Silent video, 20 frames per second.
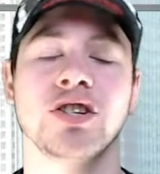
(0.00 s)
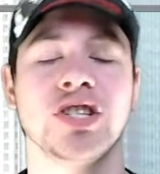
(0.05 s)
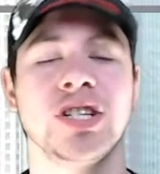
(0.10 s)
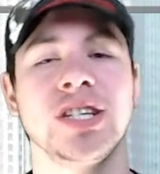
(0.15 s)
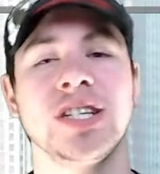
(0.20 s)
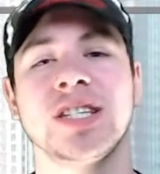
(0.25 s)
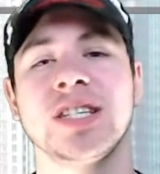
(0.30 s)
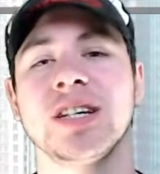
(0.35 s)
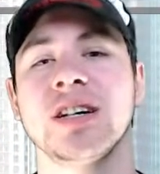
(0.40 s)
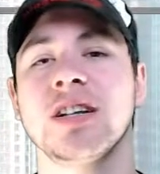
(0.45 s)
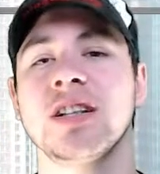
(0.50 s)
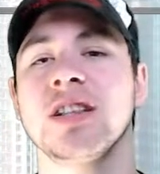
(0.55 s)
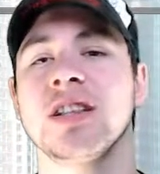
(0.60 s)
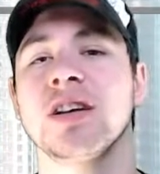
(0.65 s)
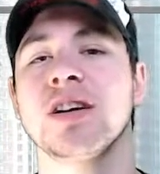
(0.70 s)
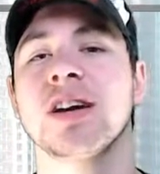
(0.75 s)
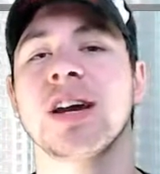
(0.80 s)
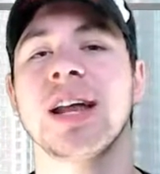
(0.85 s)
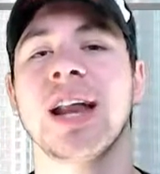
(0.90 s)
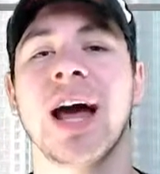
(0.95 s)
She's still
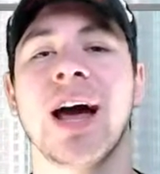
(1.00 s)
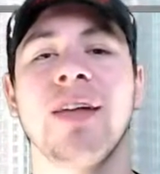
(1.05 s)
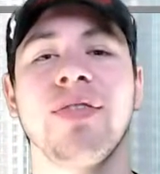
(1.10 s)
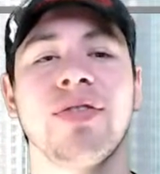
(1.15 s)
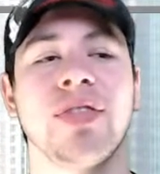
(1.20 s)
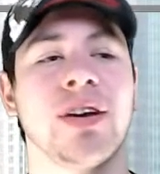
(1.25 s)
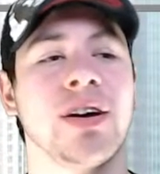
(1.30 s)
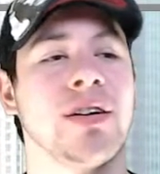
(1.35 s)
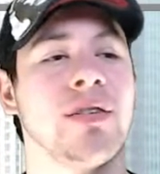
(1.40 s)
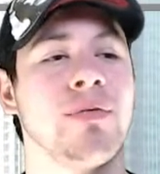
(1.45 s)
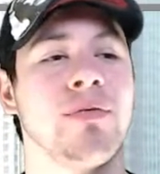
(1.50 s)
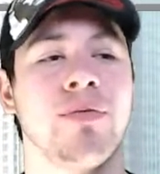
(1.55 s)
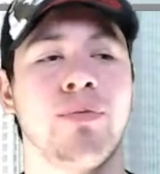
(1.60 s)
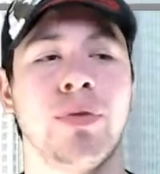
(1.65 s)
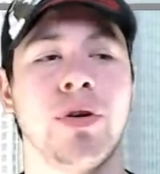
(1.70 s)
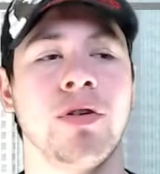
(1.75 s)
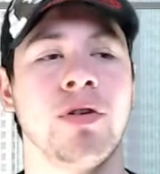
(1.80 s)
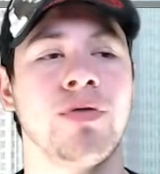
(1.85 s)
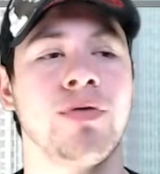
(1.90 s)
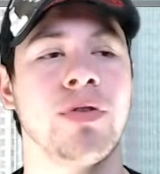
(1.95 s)
looking at the
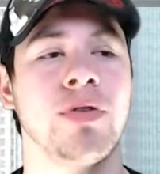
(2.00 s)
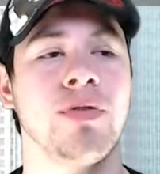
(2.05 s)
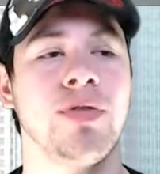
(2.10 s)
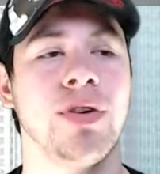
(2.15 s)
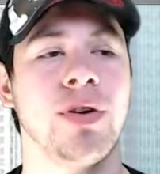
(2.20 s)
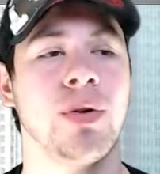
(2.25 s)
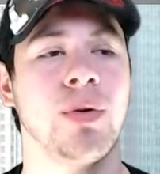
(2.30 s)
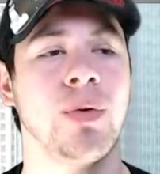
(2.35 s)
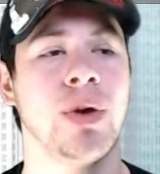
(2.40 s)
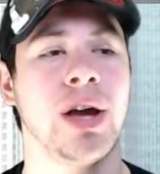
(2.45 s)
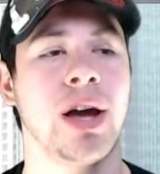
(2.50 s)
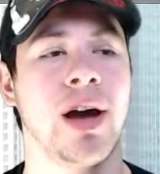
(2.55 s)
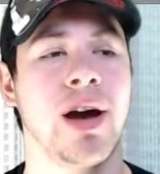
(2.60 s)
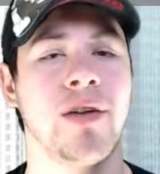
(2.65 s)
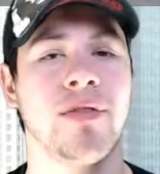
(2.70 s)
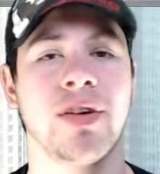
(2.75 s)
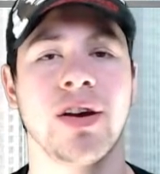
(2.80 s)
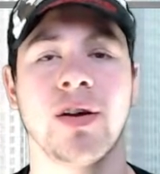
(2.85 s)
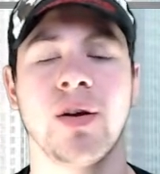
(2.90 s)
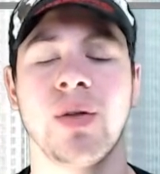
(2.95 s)
beautiful view we
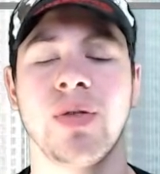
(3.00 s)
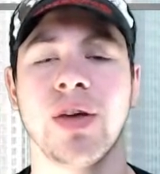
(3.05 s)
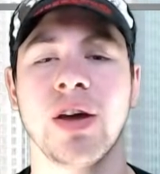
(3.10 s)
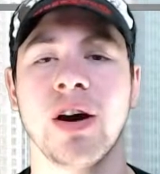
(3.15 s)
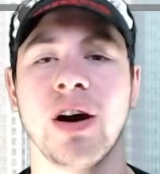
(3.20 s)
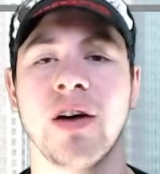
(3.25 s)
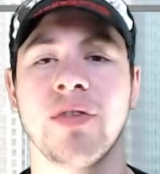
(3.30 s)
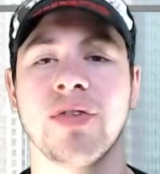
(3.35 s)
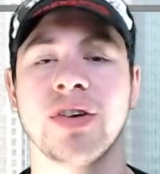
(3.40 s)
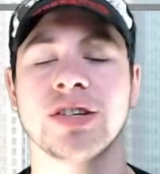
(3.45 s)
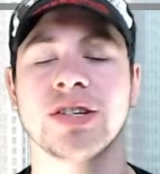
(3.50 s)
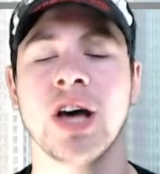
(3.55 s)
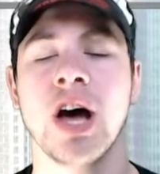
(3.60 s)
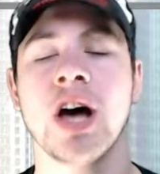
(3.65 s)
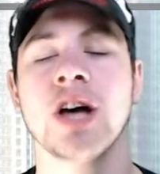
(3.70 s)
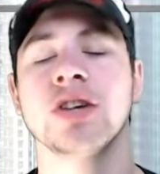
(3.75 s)
have here at the office.